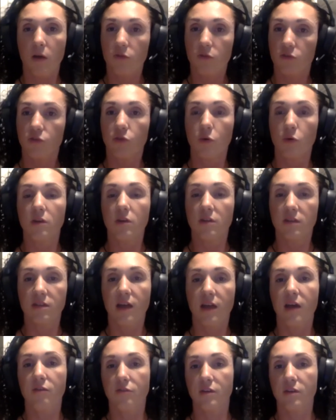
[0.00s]
sure that
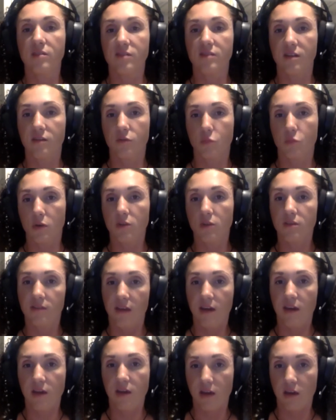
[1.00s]
that risk is worth
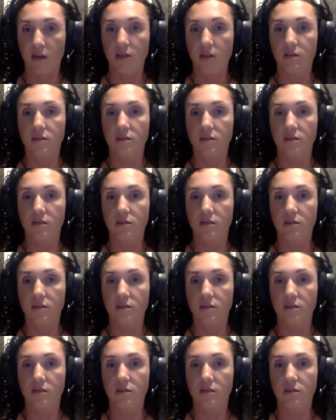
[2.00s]
taking.